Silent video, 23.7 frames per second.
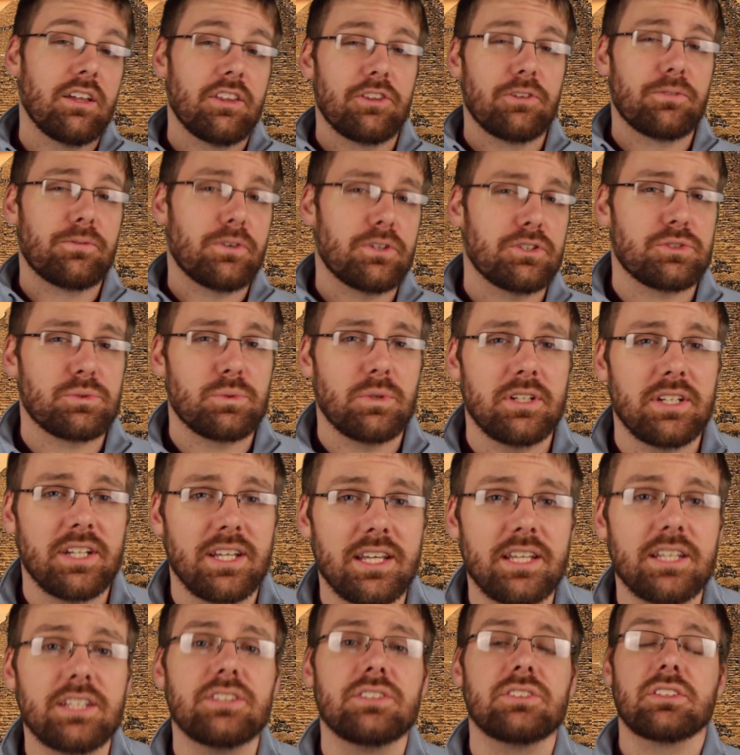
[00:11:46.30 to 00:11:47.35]
The first one
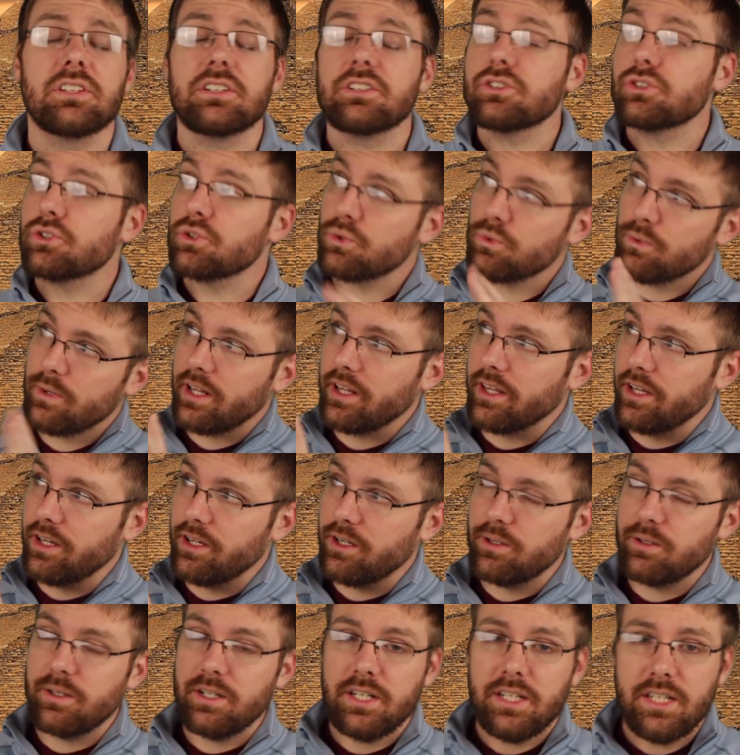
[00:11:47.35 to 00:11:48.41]
is
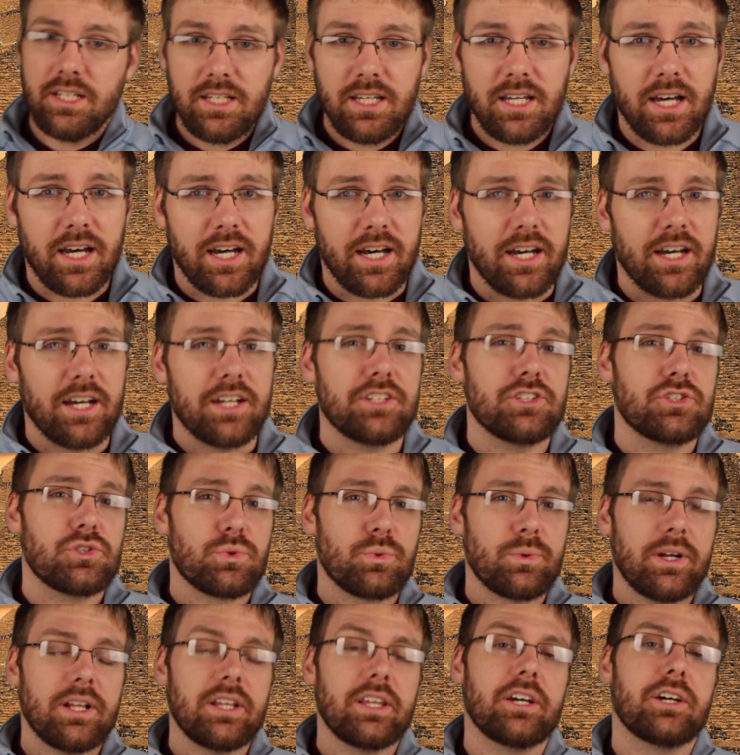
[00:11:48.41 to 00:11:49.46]
Trello.
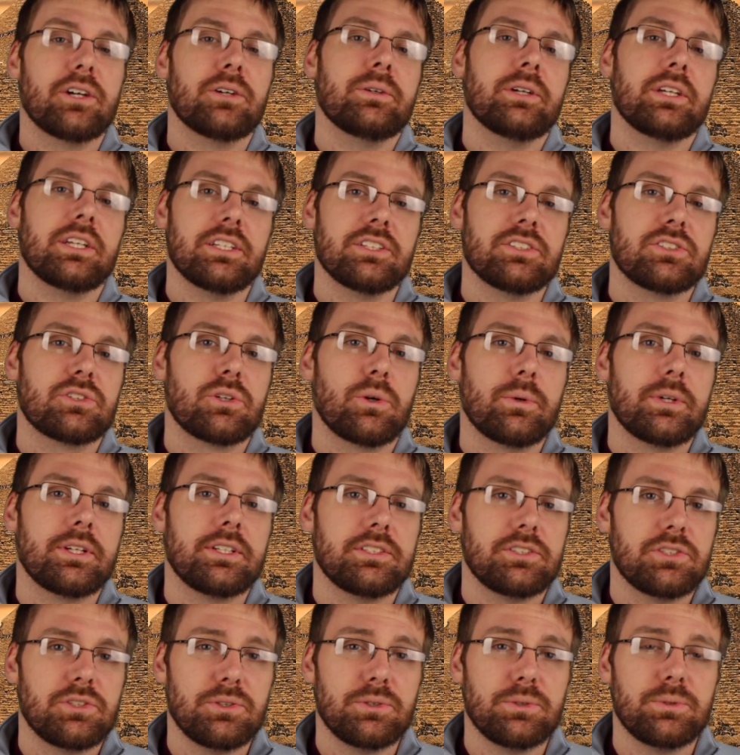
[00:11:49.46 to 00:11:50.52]
Trello is
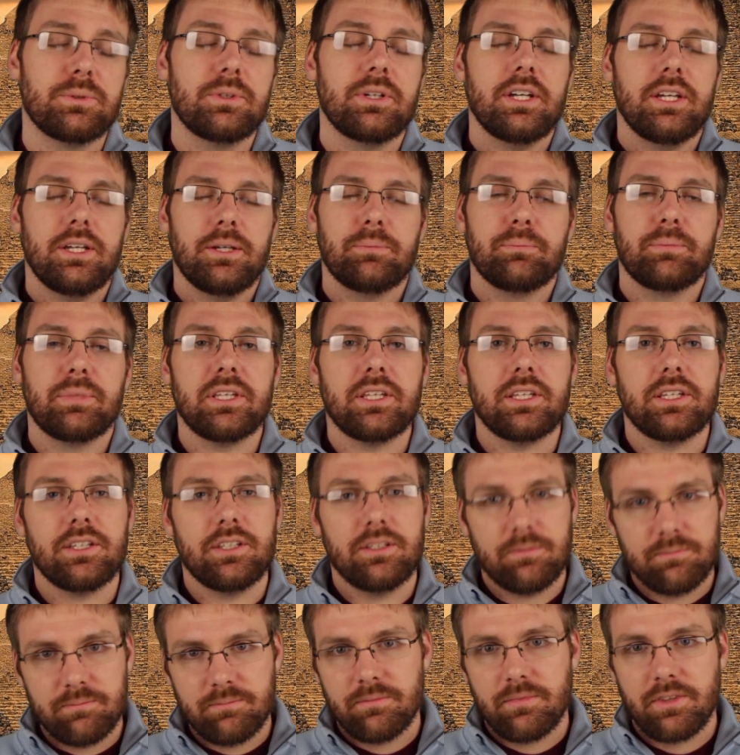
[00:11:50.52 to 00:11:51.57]
going to
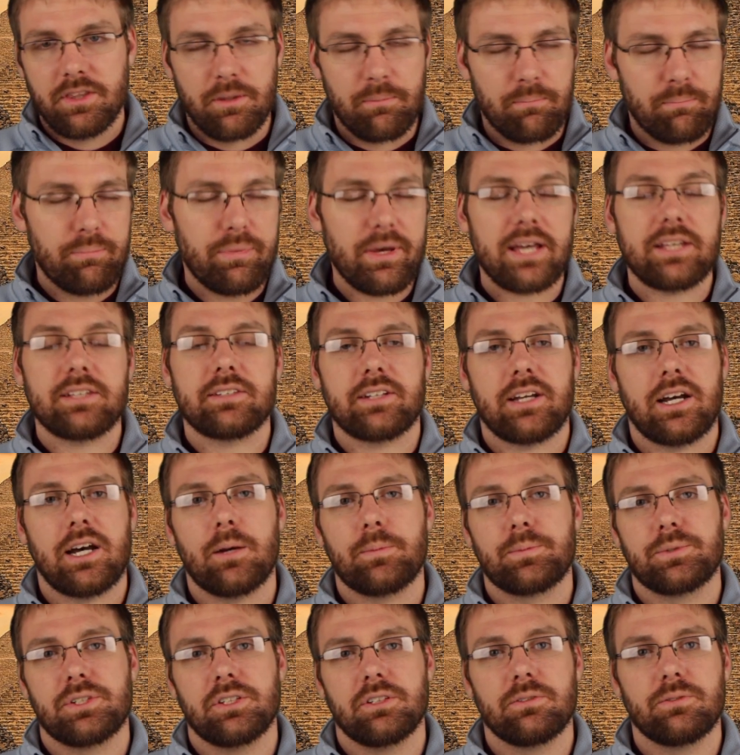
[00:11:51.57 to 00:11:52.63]
be the best
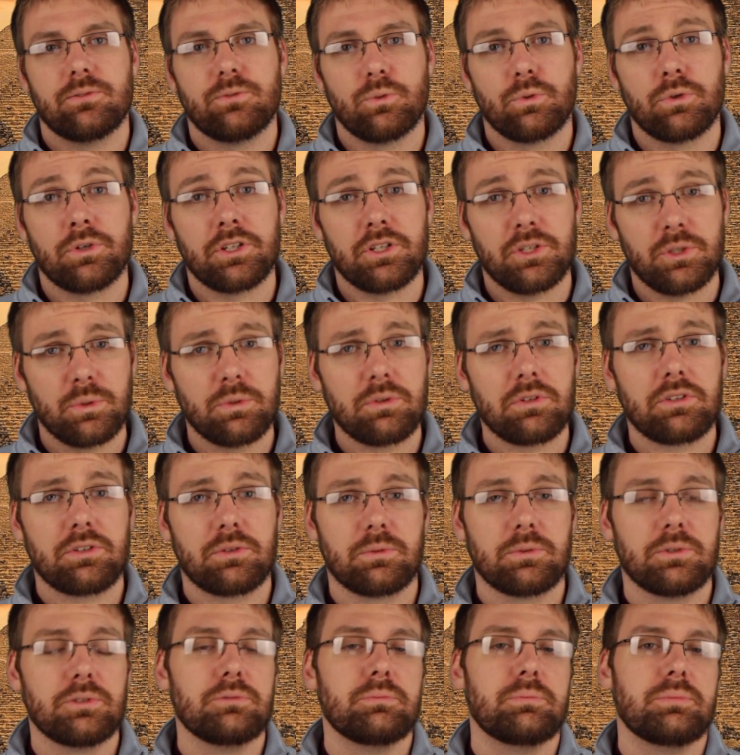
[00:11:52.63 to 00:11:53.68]
option for your
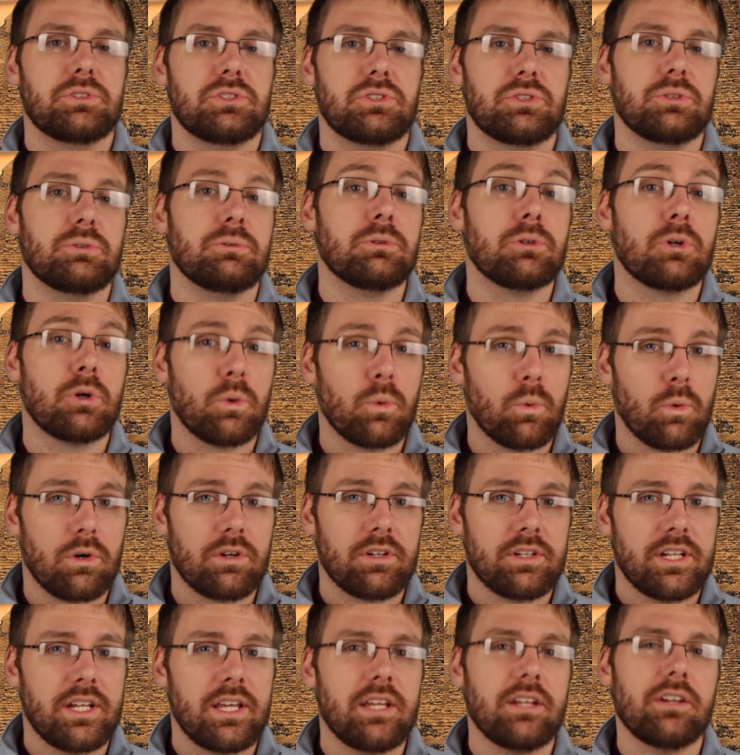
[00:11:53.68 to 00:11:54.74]
group to
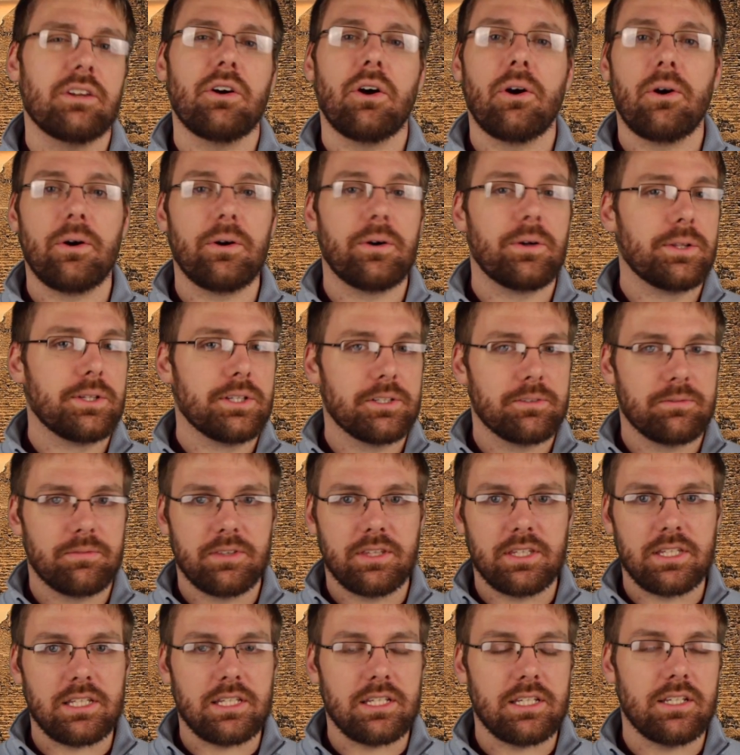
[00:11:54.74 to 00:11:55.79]
coordinate all
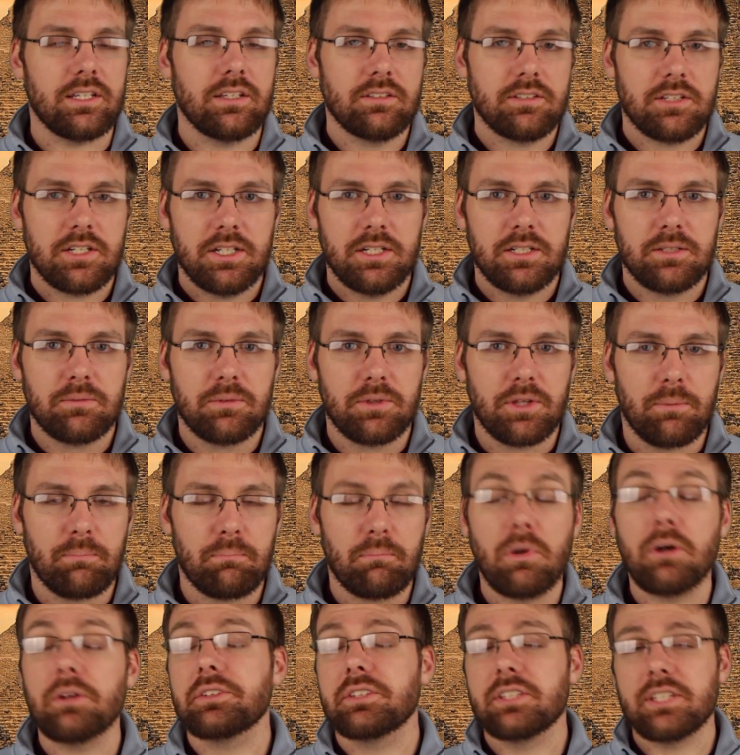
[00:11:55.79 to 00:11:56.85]
of the
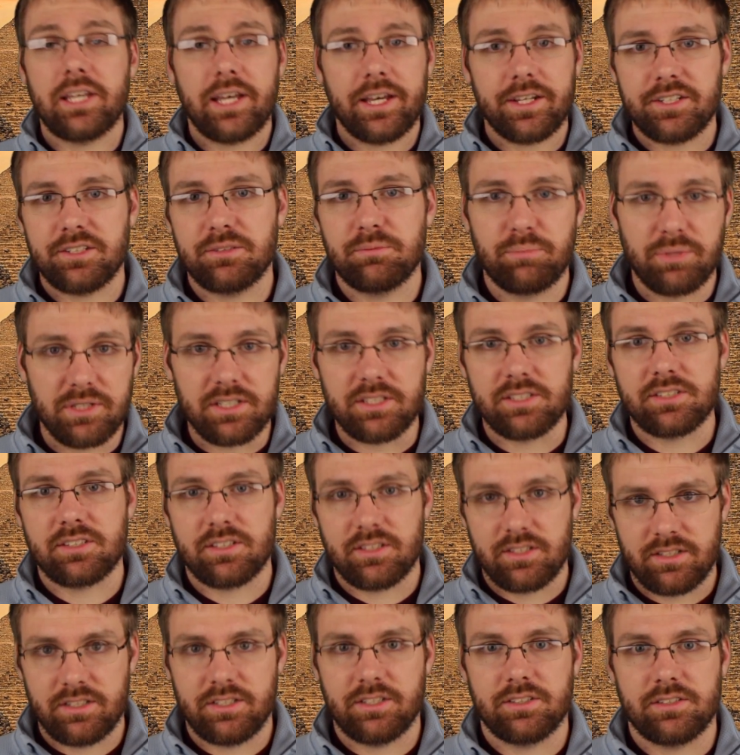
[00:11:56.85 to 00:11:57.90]
multi-headed
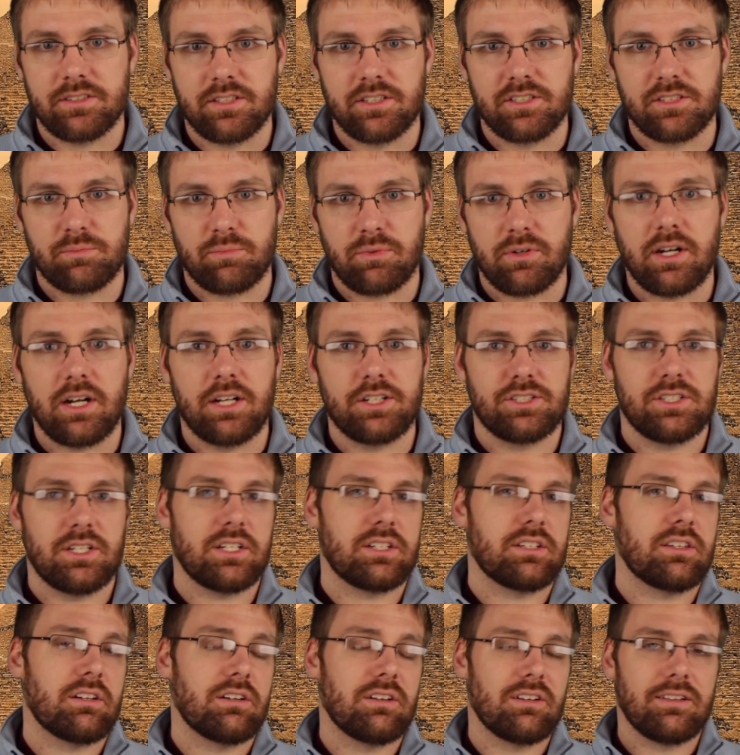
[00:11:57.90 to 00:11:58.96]
beast that is this
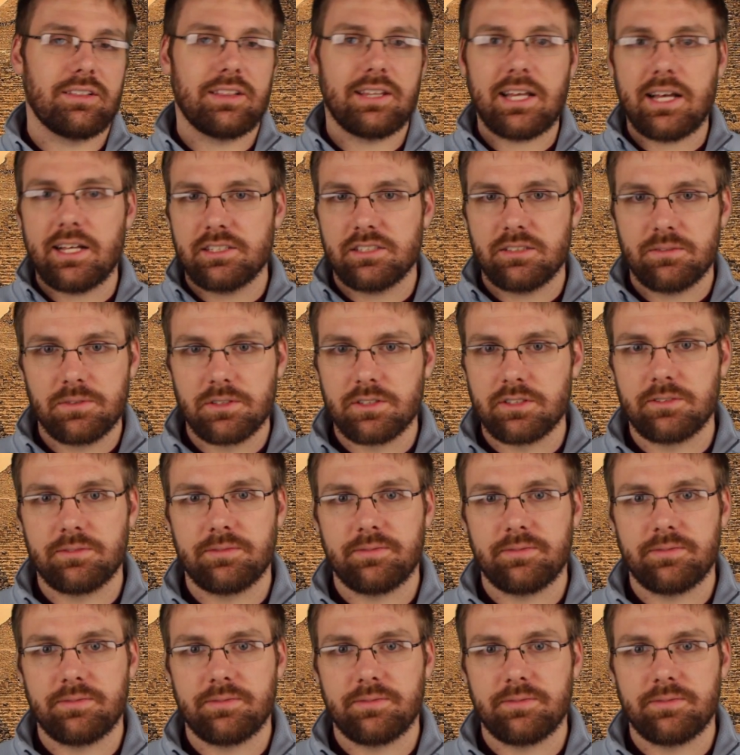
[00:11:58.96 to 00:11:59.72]
project. There are lots of little